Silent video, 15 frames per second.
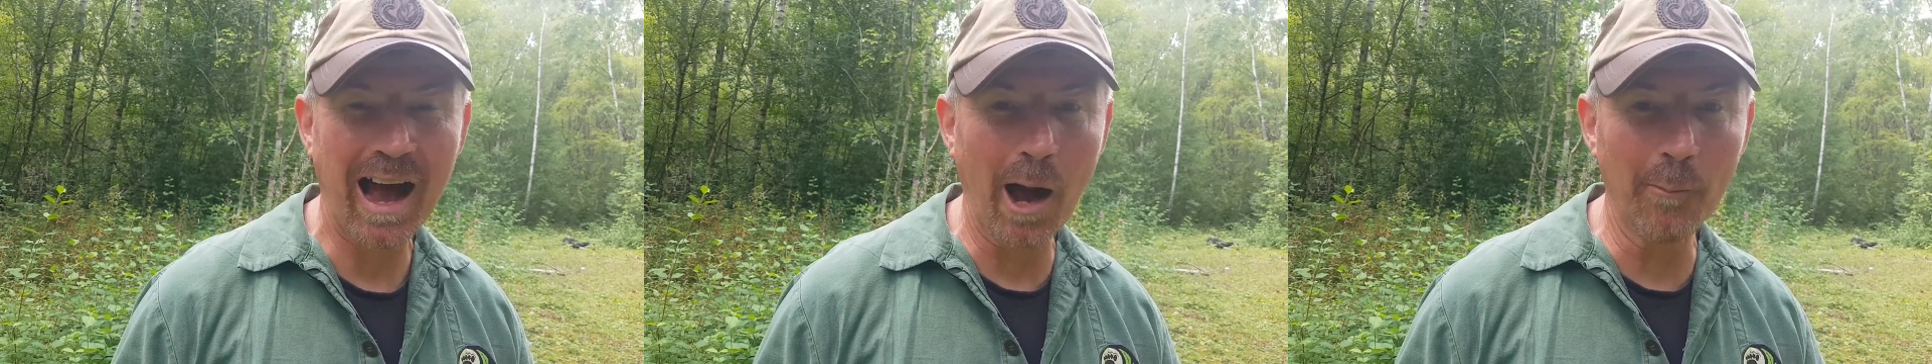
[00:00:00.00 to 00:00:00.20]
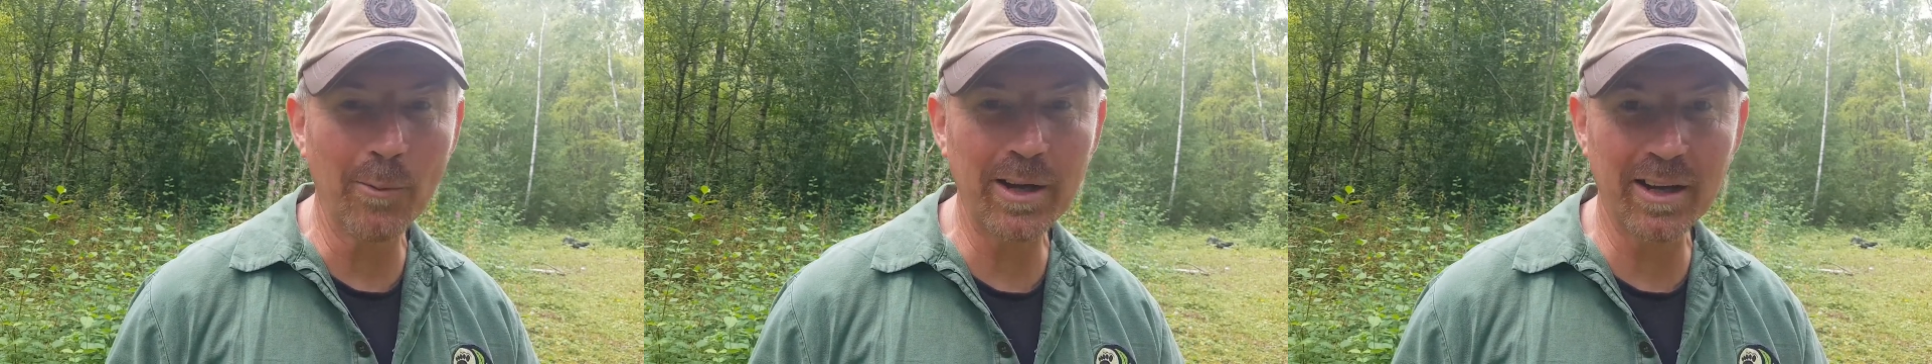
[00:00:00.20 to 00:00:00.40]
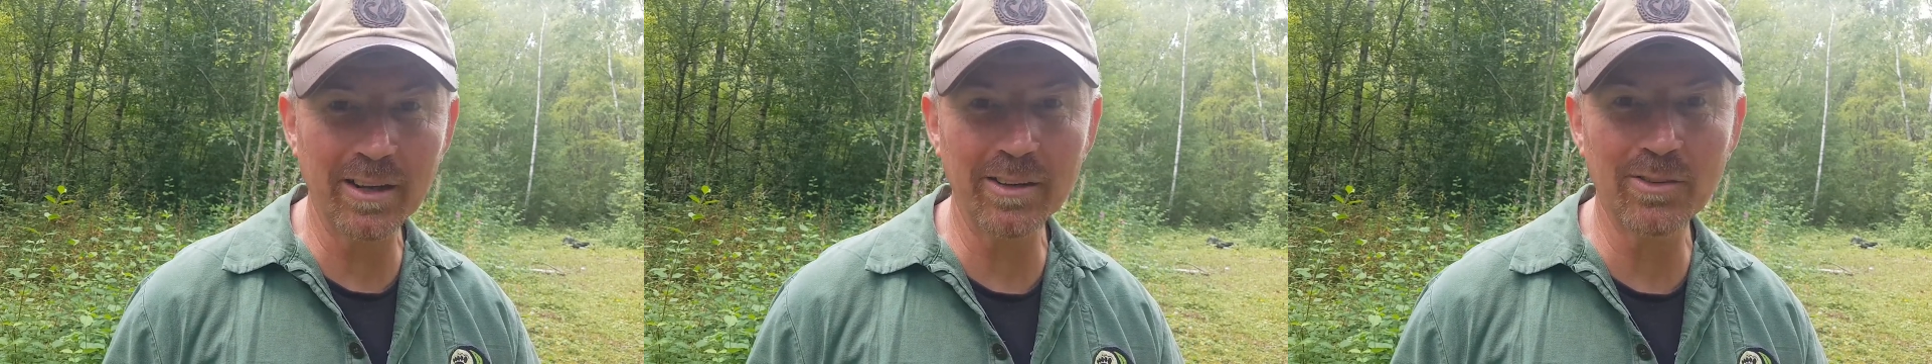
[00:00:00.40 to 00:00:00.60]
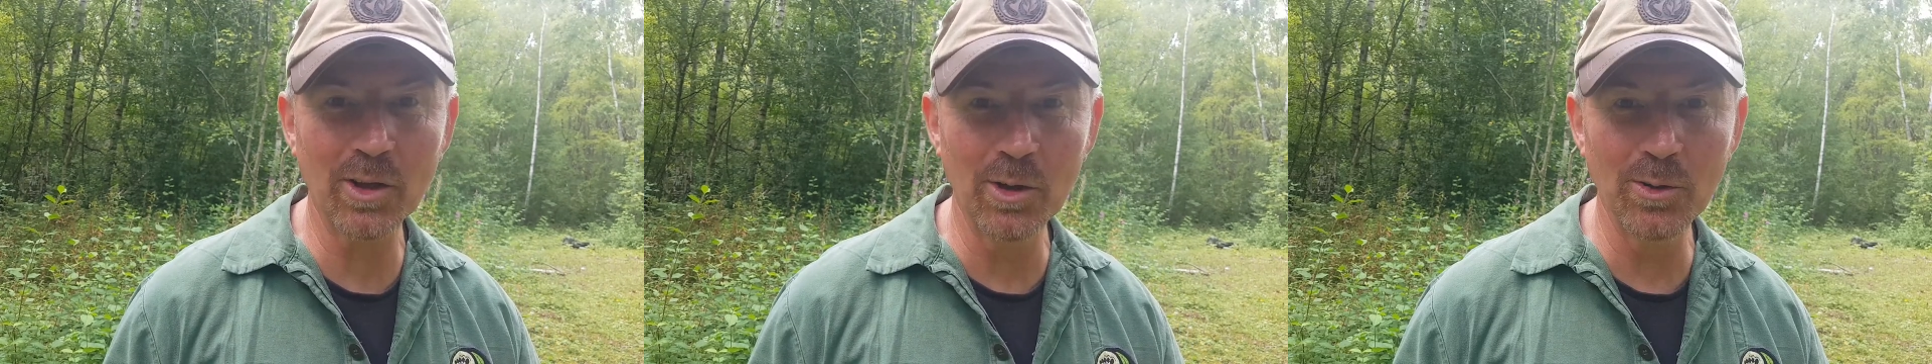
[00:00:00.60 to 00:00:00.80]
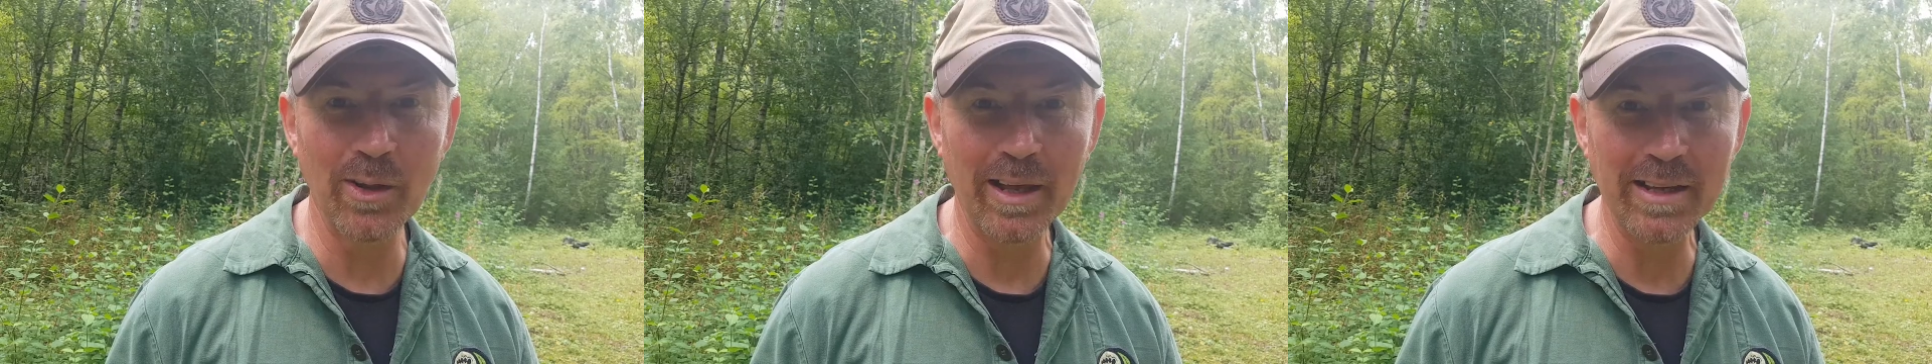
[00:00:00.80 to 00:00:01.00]
and we're going to
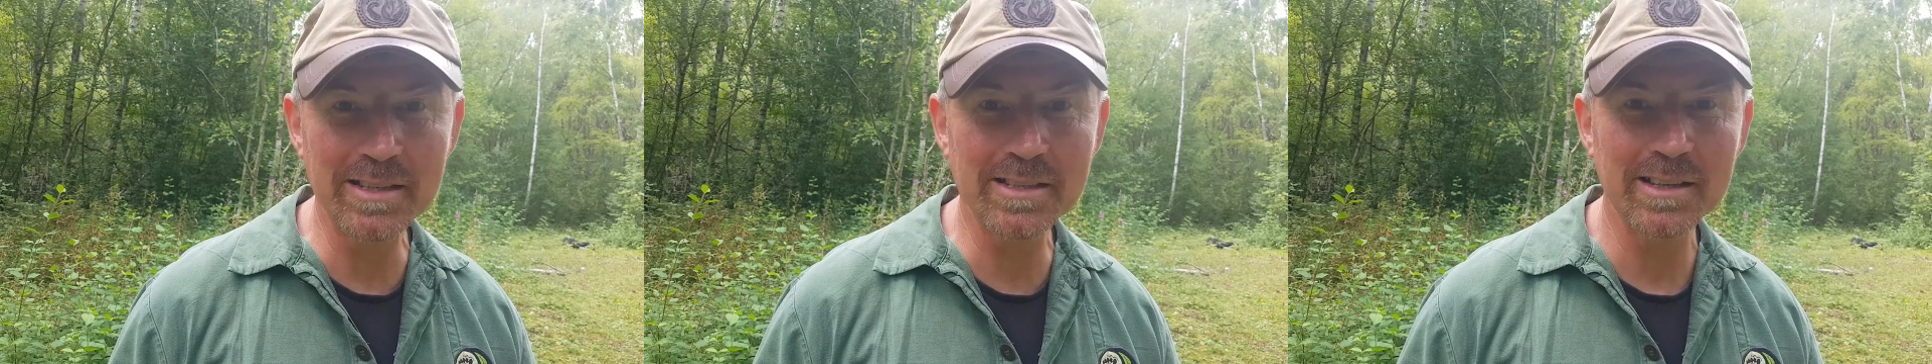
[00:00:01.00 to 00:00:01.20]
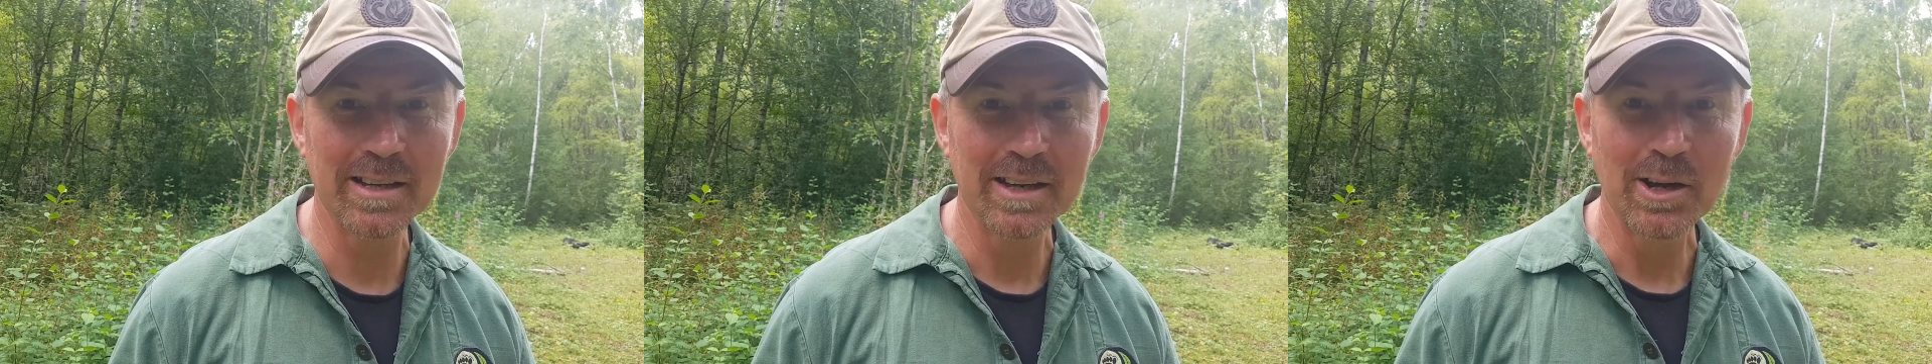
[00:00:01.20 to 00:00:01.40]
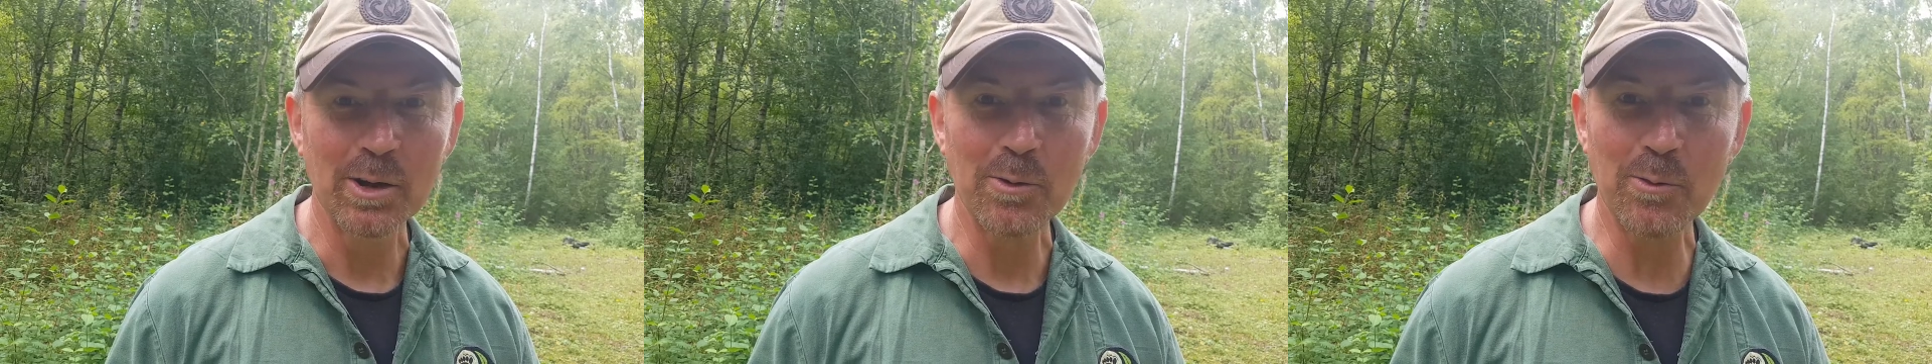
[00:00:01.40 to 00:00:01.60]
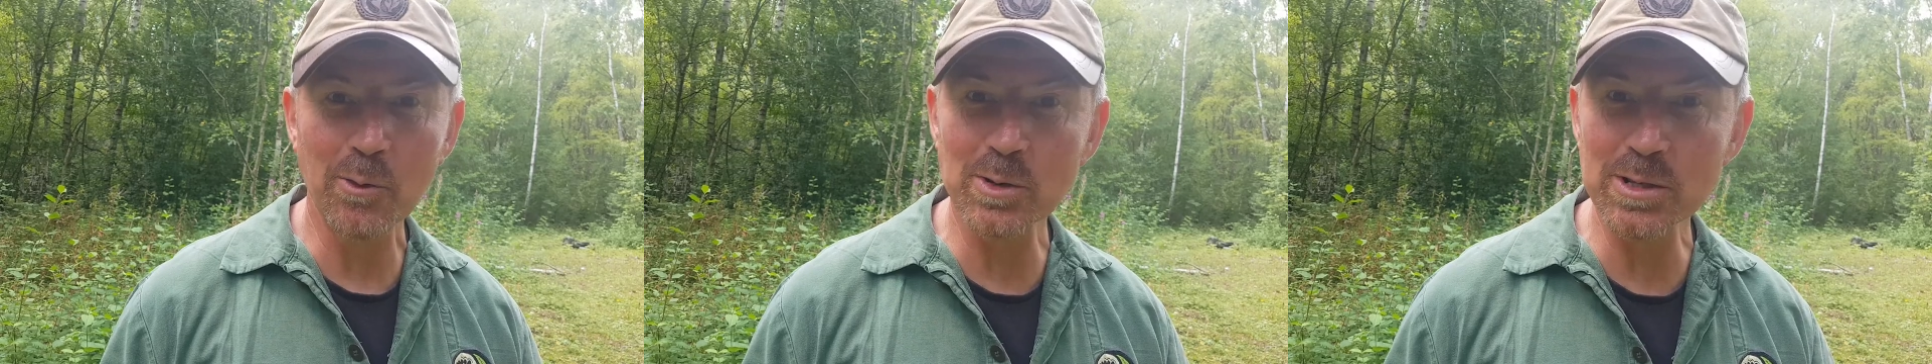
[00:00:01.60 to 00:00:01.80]
do this for